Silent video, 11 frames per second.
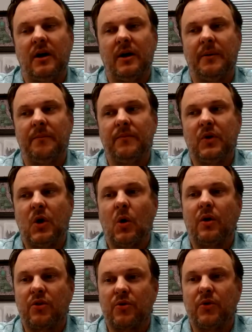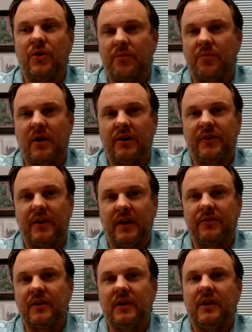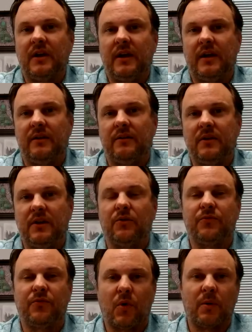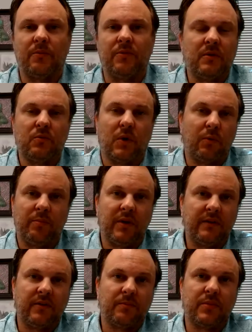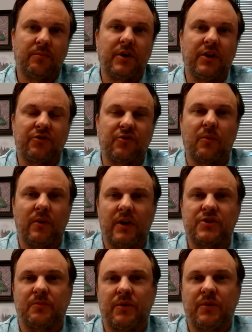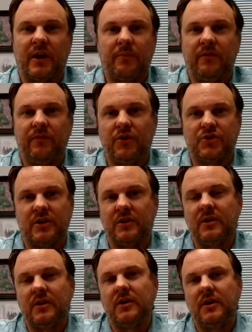going through that process and, formed what we believe a pretty strong relationship with IP Infusion,